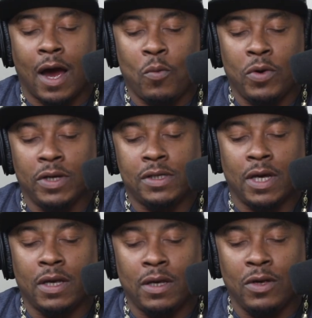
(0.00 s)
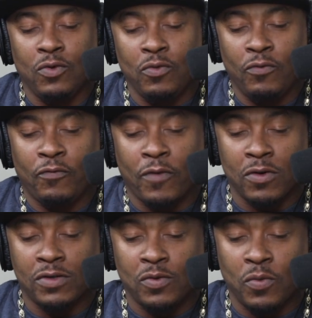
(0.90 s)
I want to take you
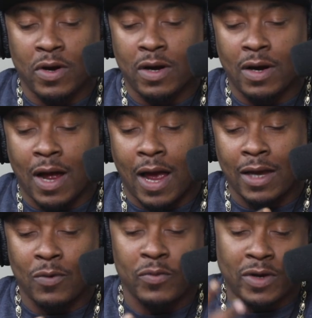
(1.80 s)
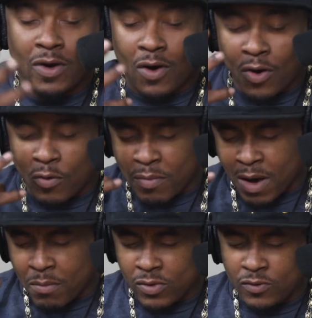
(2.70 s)
first to where I can recall
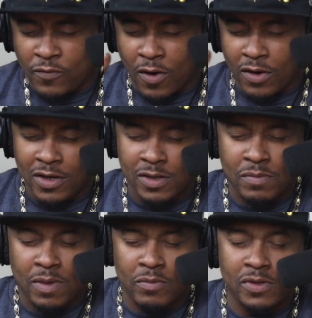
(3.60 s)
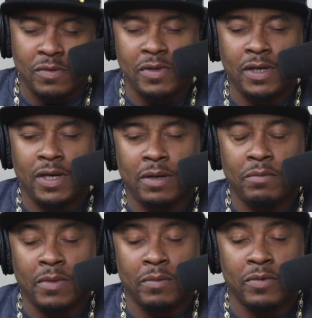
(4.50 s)
my most foggiest
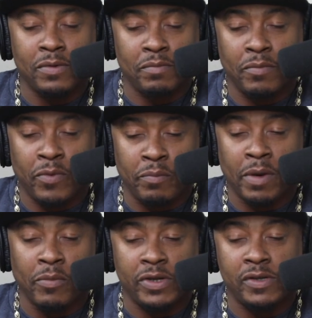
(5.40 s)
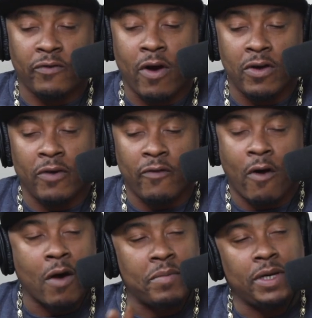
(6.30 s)
memories of
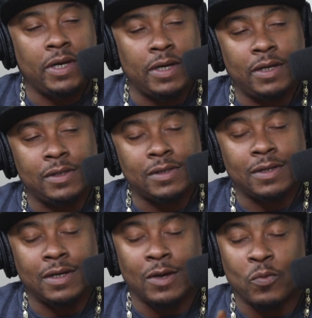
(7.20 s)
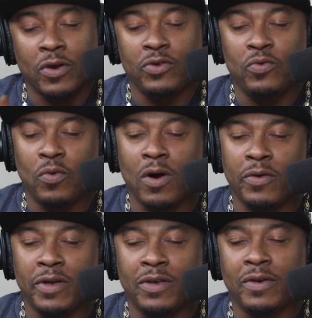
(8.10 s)
our beginnings and where you
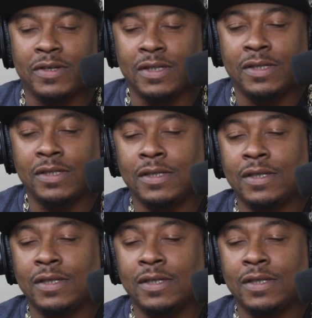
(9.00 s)
were in your existence.